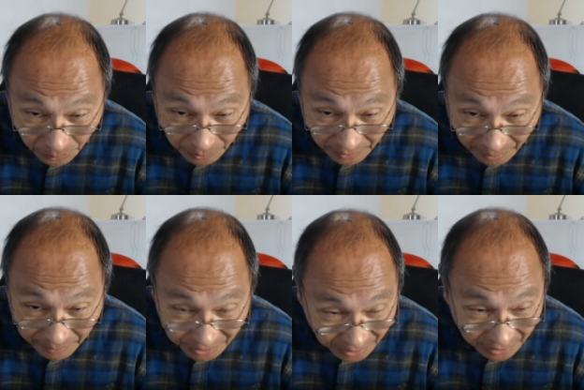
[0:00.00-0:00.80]
What they
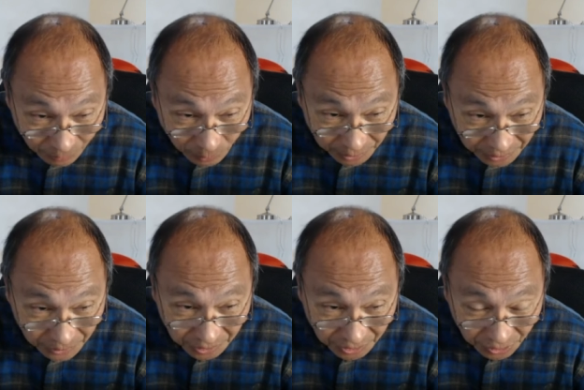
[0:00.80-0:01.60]
basically want to do
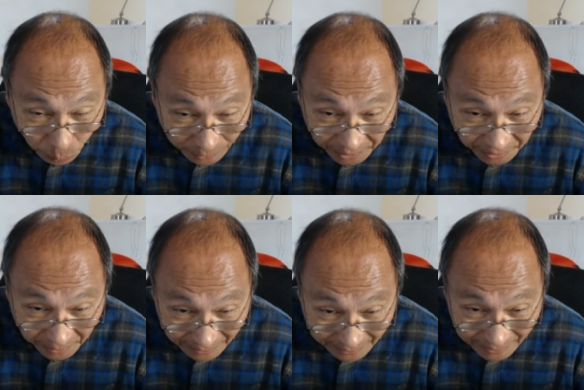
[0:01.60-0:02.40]
is just
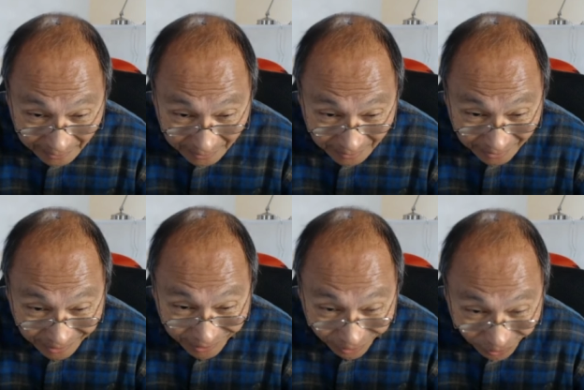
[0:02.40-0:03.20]
weaken
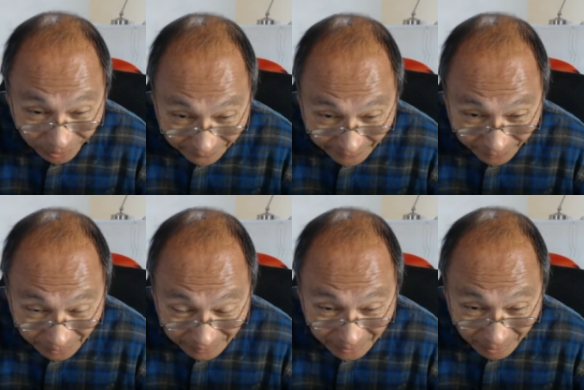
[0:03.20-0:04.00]
uh, all of their
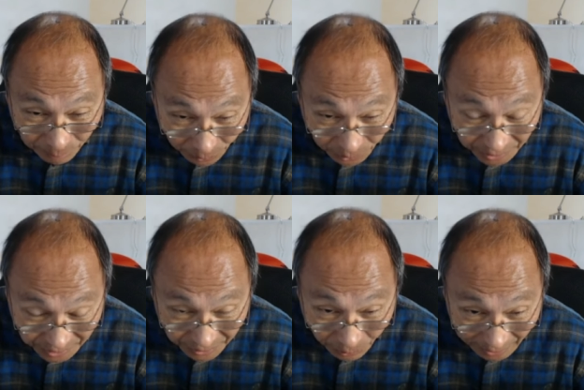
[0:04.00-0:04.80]
opponents
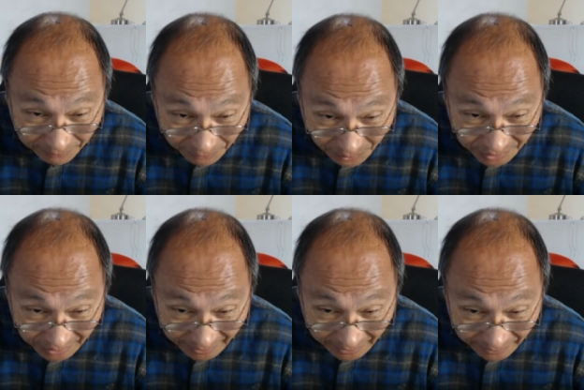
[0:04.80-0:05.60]
and rivals.
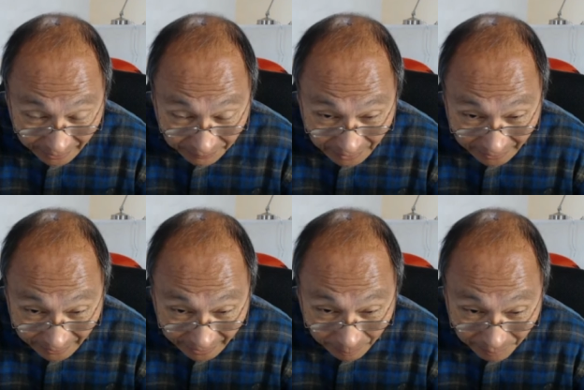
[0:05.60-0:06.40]
And they've done
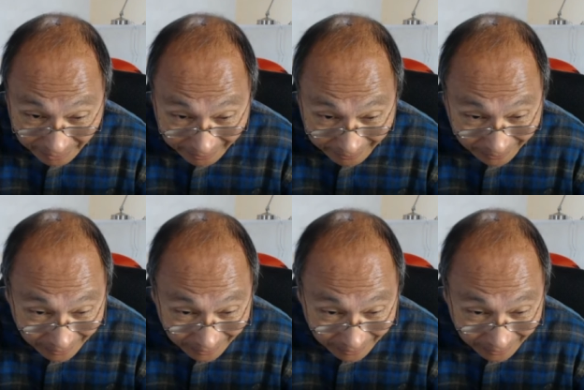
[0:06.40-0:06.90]
that by,